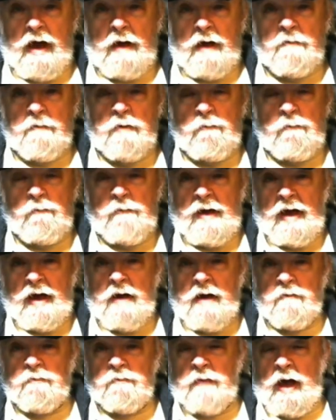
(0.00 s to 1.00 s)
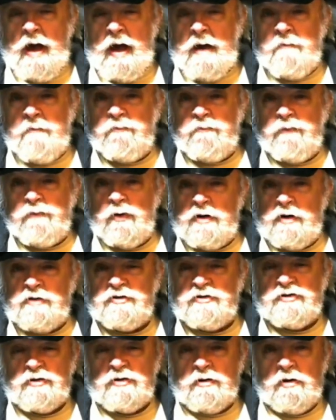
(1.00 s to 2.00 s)
I'm pretty
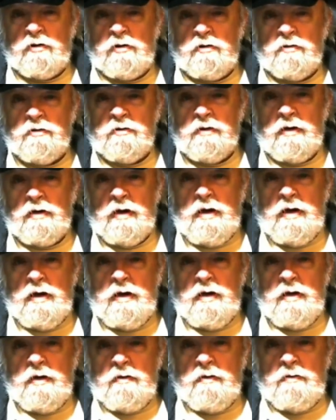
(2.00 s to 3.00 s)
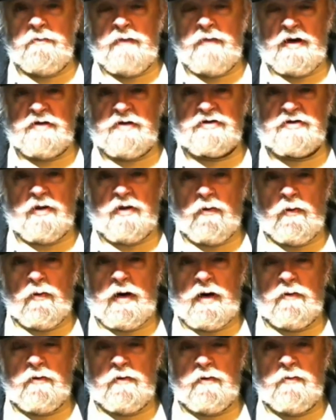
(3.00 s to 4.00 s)
sure, based on what
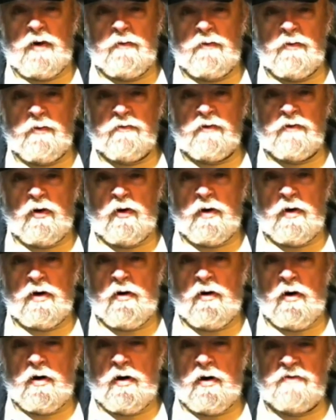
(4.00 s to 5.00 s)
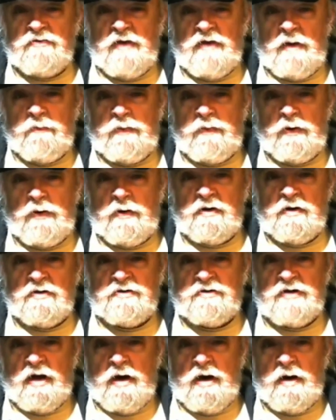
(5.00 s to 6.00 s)
I remember going on at that period of
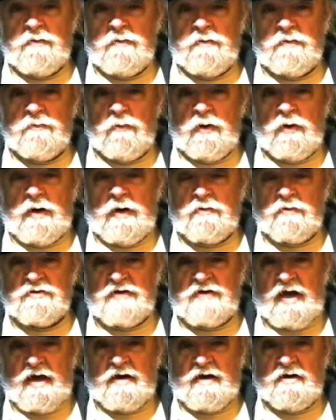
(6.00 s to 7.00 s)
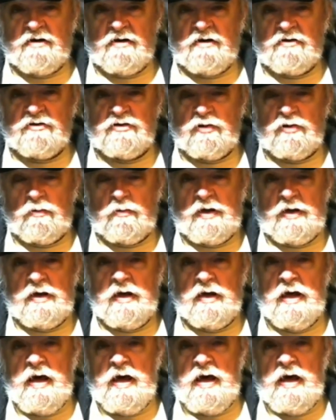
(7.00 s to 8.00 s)
time and when I was handed it to me,
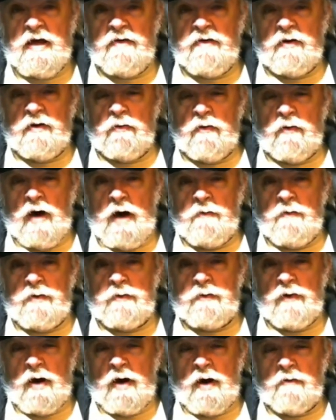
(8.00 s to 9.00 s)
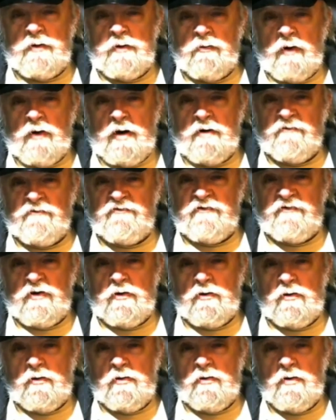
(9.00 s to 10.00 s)
that Rob had probably run a
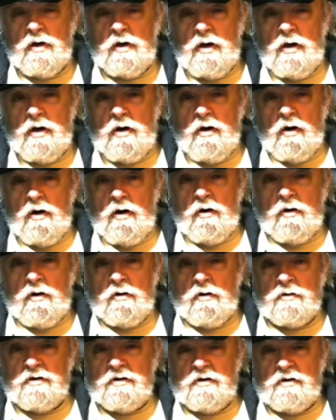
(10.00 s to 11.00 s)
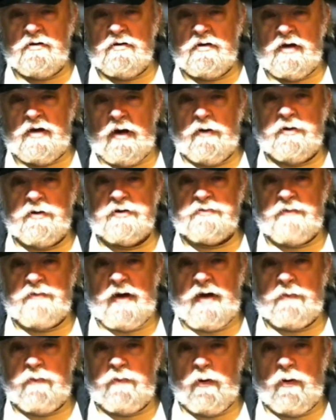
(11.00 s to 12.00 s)
few on Gary's
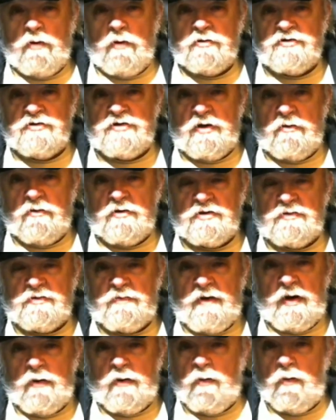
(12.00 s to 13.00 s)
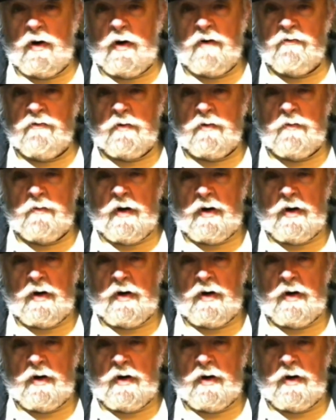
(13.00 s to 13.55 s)
back porch, so to speak, wherever he